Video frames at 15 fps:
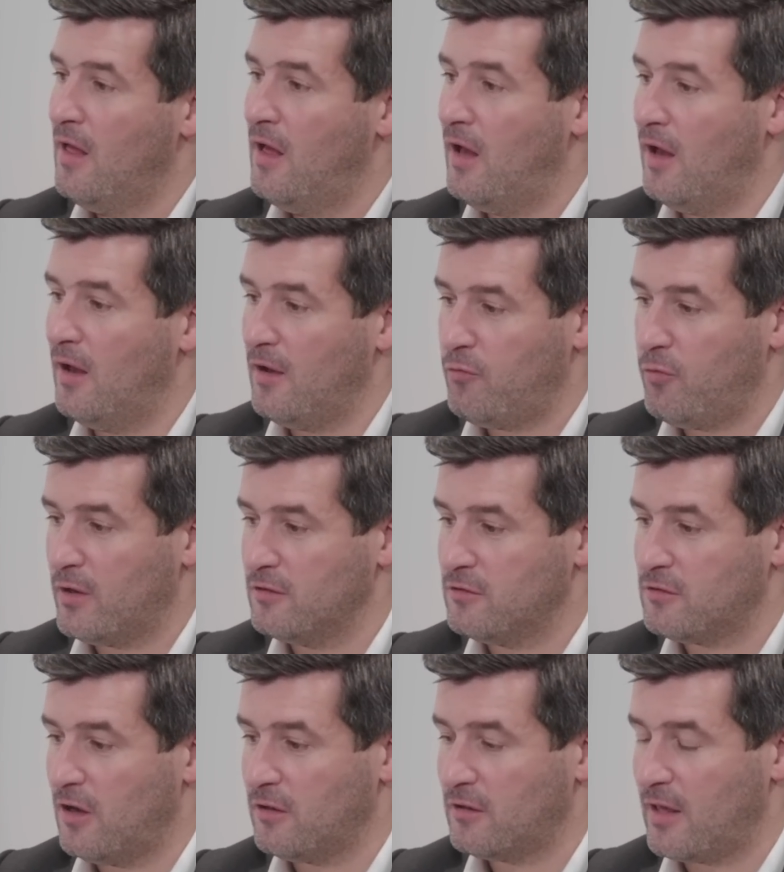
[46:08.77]
if we can
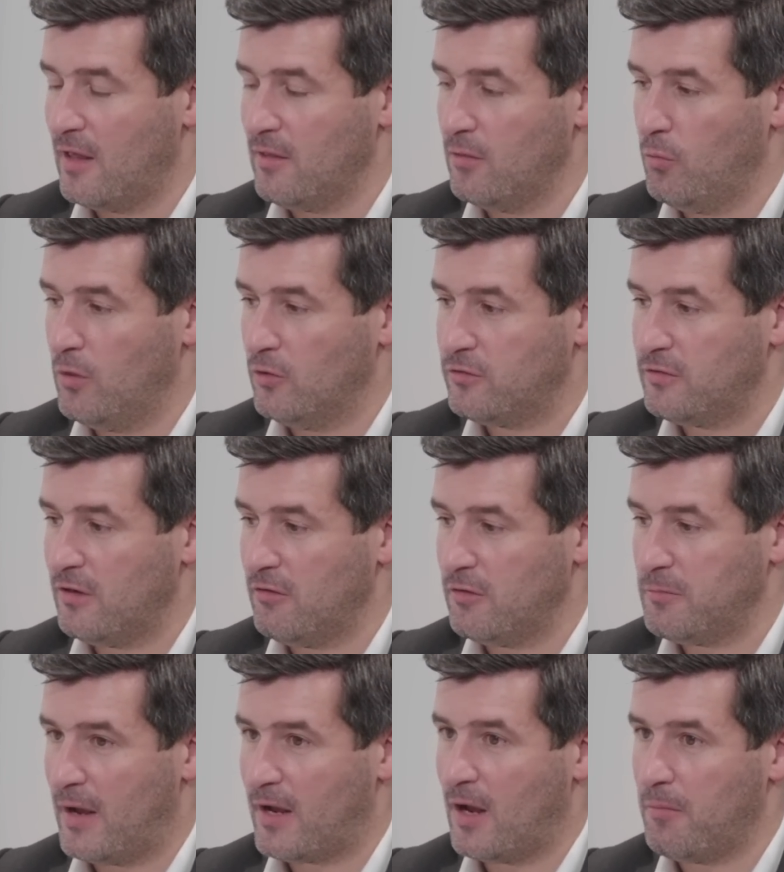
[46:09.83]
start getting the World Series
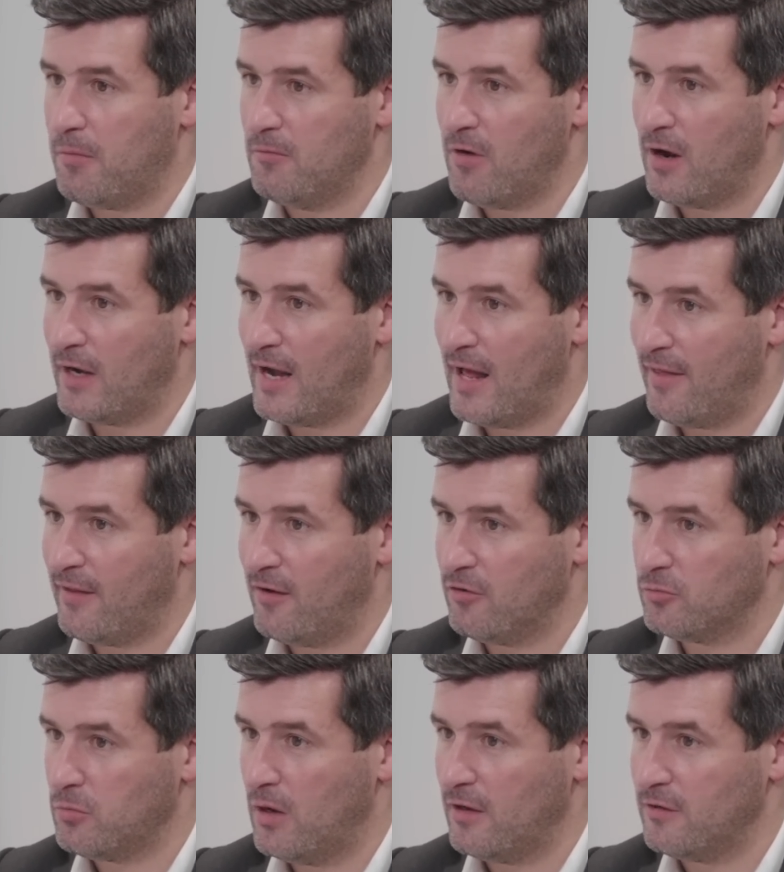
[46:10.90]
back up and running out there
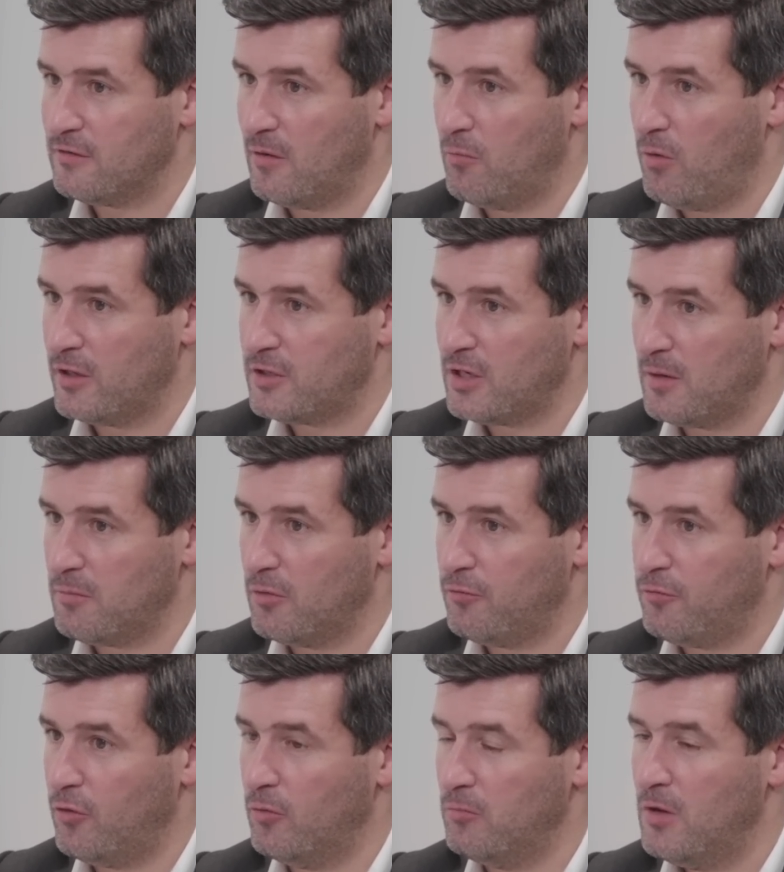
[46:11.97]
as well in some way, shape or
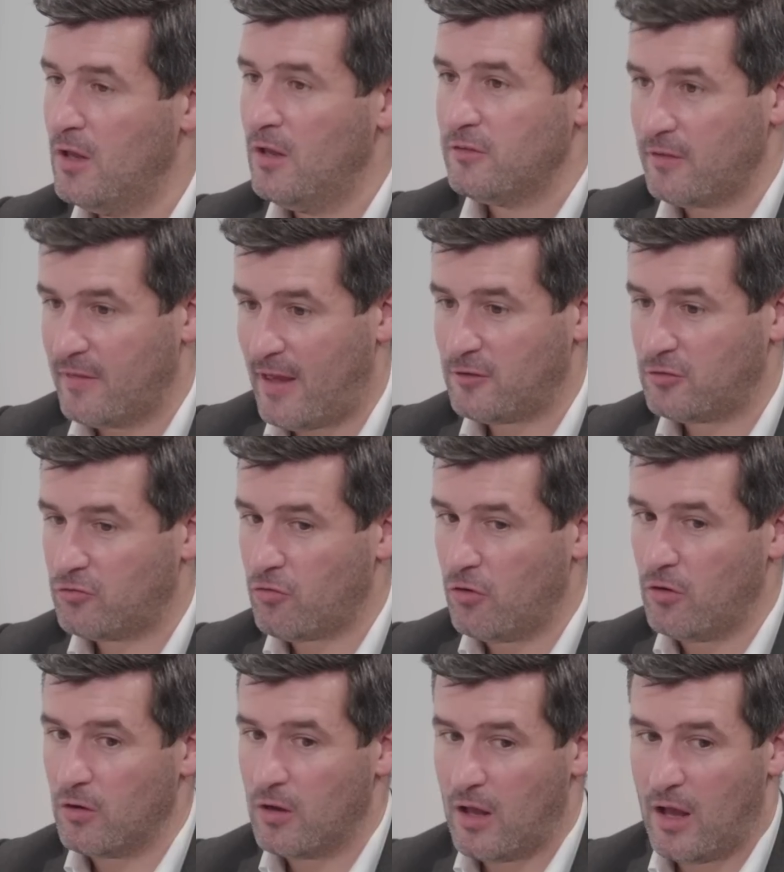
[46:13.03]
form. So that's
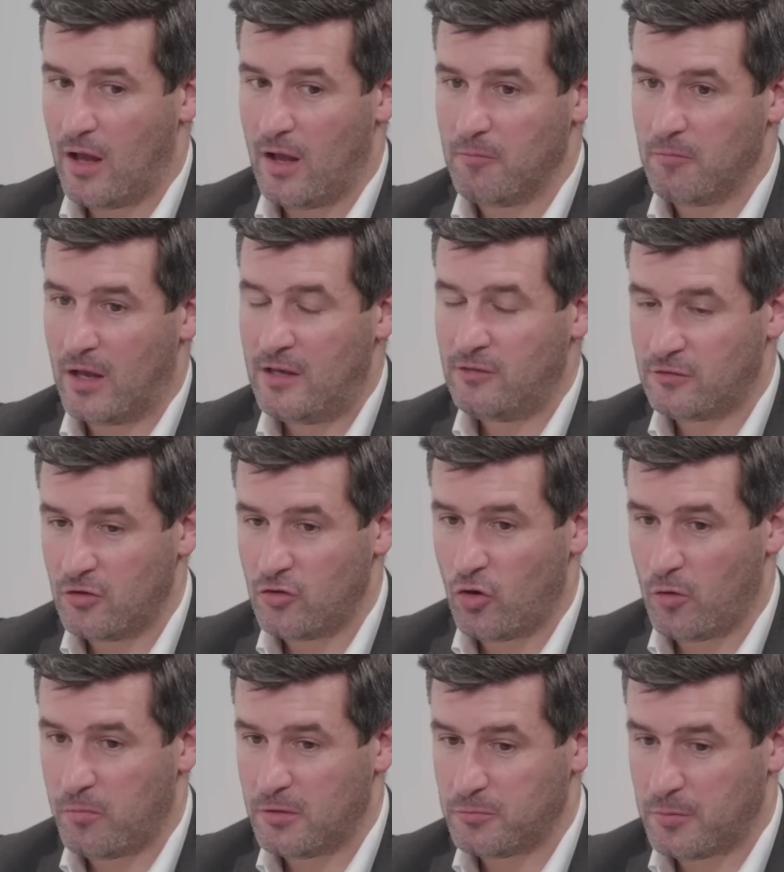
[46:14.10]
strong. Eastern
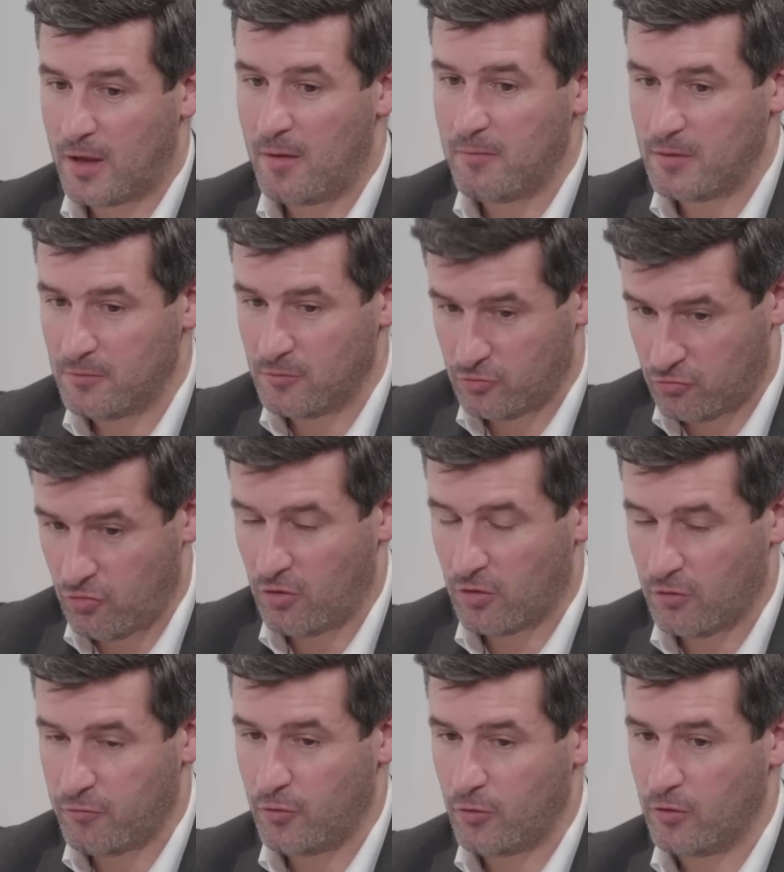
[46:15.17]
Europe is becoming stronger
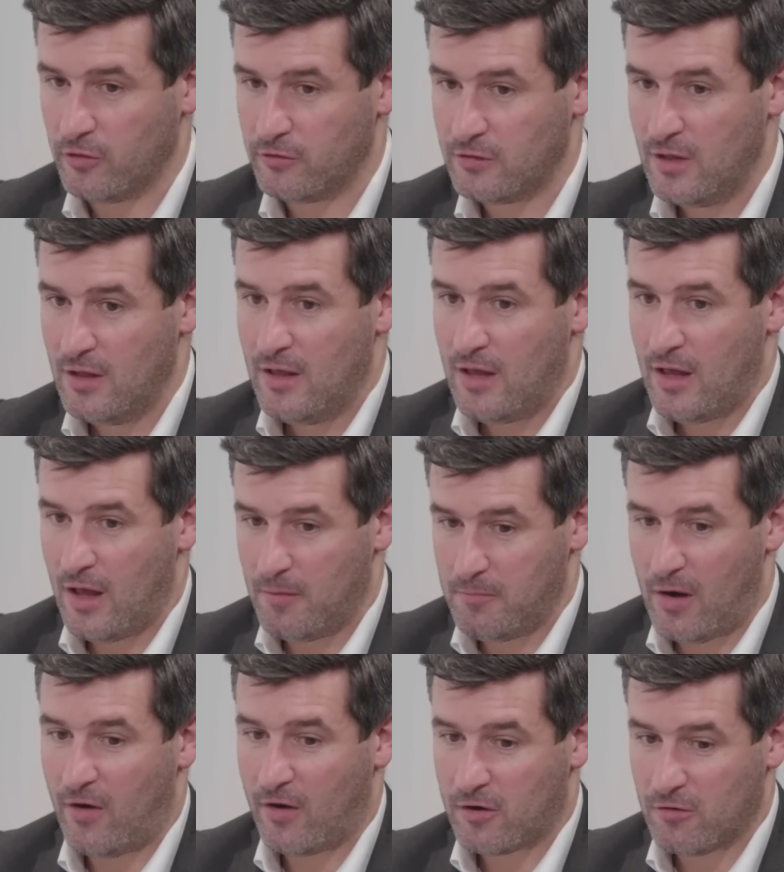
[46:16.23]
for us.
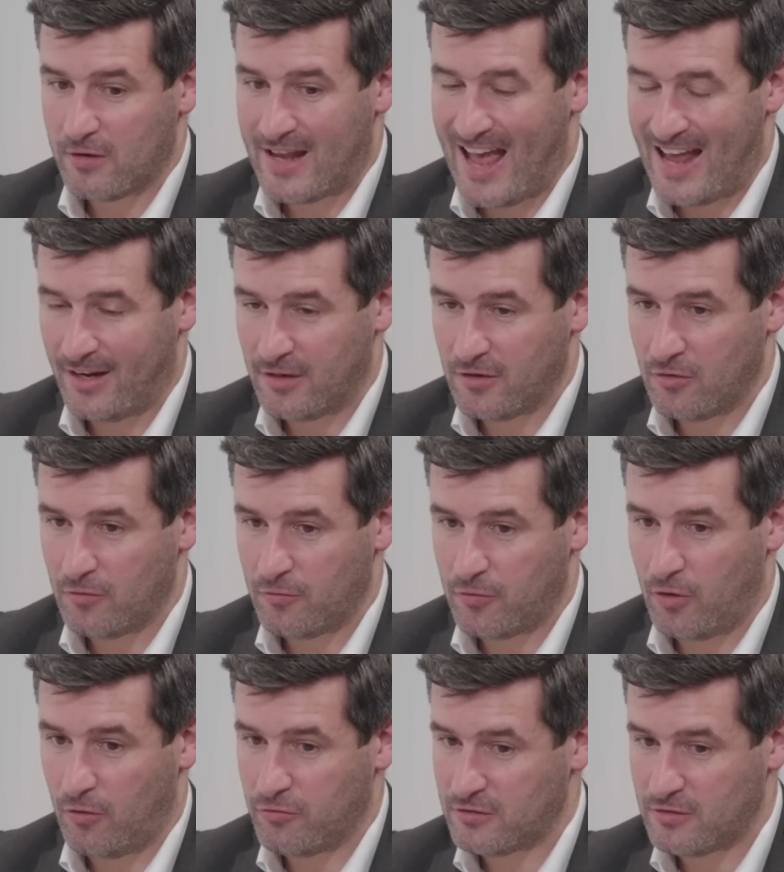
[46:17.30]
America and Canada have
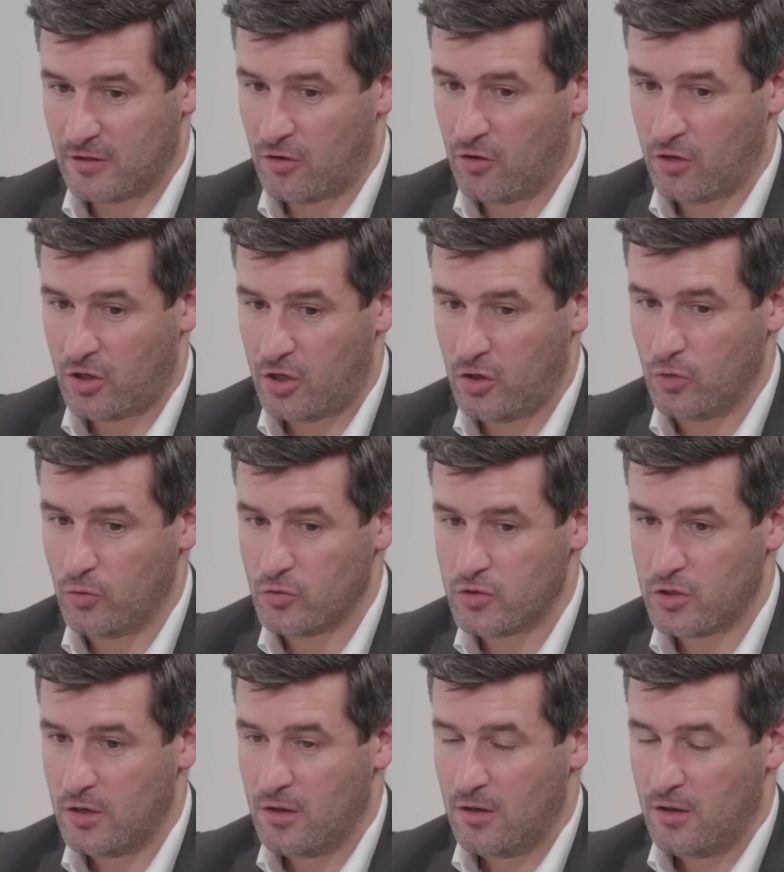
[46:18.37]
obviously got huge...